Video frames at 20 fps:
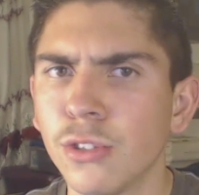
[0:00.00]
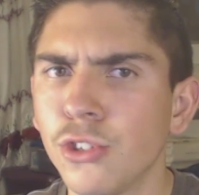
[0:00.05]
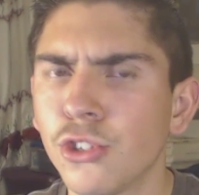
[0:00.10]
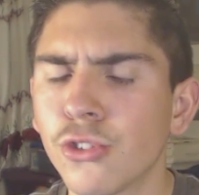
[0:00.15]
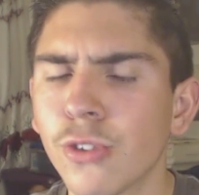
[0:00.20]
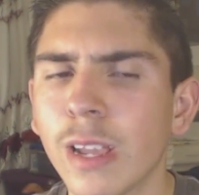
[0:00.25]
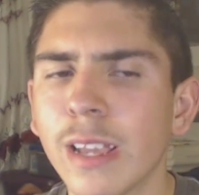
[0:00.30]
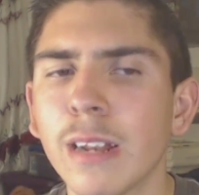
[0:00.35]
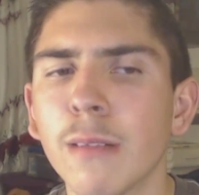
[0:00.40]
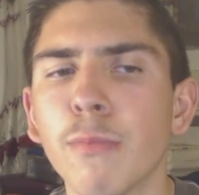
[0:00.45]

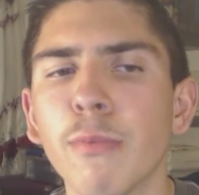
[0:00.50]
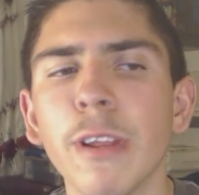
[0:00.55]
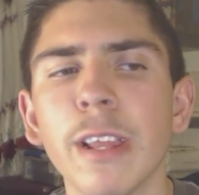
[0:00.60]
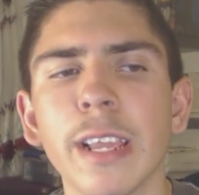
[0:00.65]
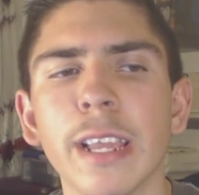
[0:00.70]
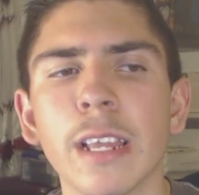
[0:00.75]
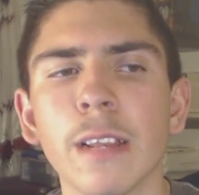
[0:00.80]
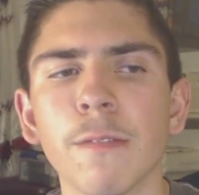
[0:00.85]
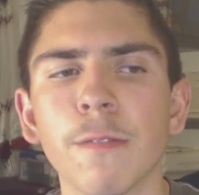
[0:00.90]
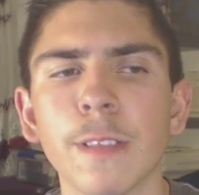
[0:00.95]
to try to
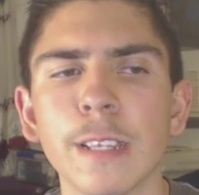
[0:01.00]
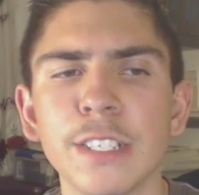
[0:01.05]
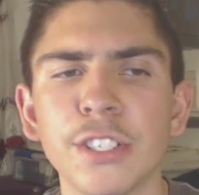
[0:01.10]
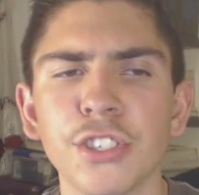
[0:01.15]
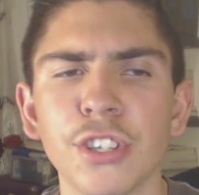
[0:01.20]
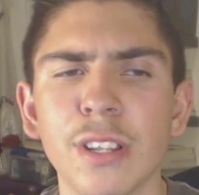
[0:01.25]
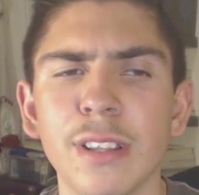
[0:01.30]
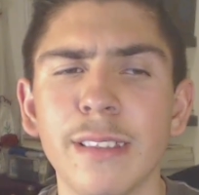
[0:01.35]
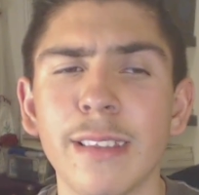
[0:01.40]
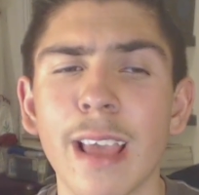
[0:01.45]
bring
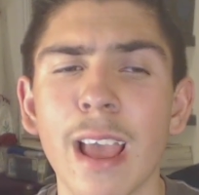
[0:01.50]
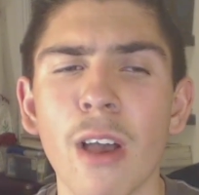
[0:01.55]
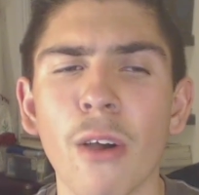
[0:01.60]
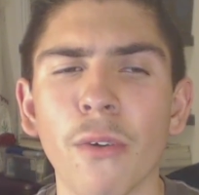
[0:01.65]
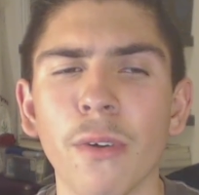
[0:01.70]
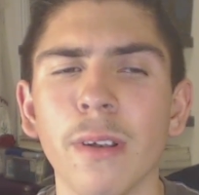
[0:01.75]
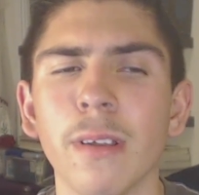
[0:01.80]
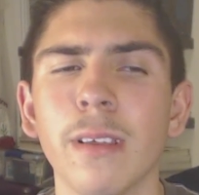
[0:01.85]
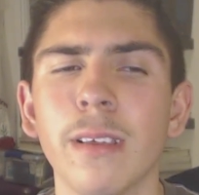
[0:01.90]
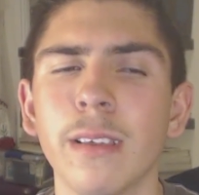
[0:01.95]
inflation
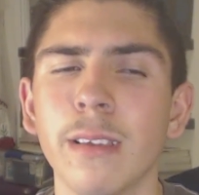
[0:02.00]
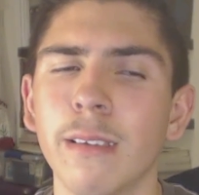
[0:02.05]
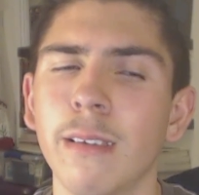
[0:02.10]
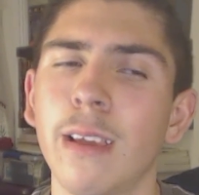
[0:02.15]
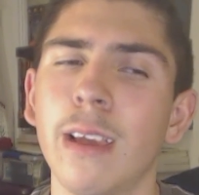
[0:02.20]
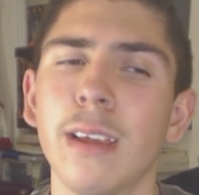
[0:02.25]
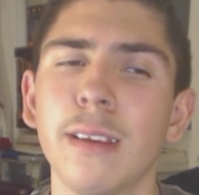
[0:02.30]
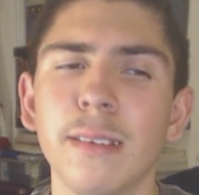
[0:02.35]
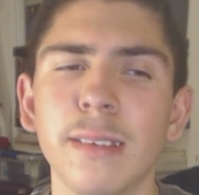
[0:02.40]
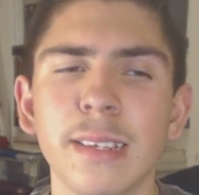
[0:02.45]
down,
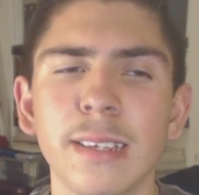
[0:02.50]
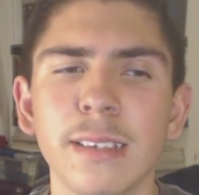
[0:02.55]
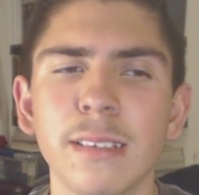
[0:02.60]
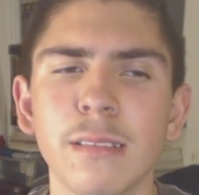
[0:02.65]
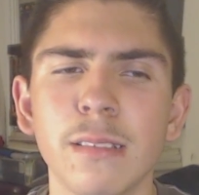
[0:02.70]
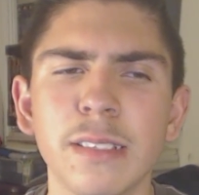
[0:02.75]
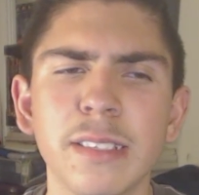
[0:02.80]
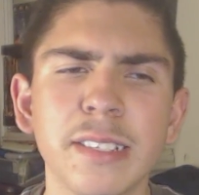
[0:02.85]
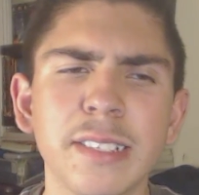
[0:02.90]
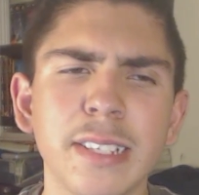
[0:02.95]
and
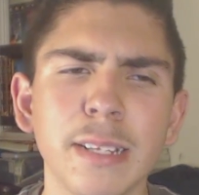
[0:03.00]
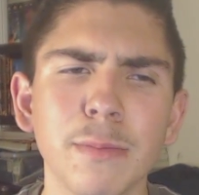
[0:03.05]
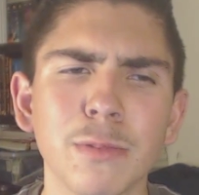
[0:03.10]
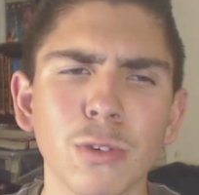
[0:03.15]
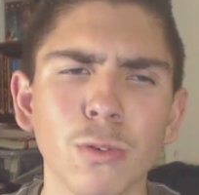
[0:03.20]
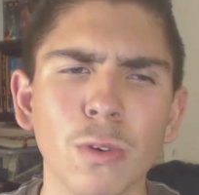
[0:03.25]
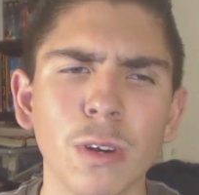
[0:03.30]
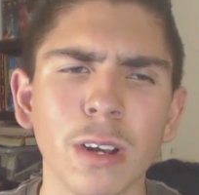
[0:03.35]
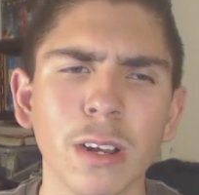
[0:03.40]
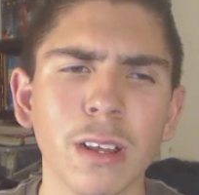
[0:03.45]
it did
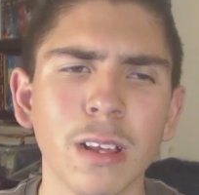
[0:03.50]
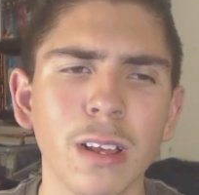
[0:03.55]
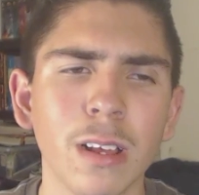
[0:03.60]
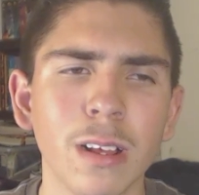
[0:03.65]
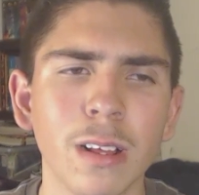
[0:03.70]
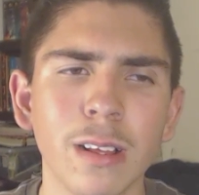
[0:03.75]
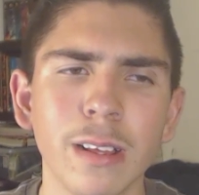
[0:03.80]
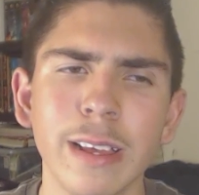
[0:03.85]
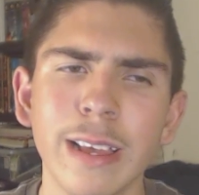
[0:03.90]
seem to work,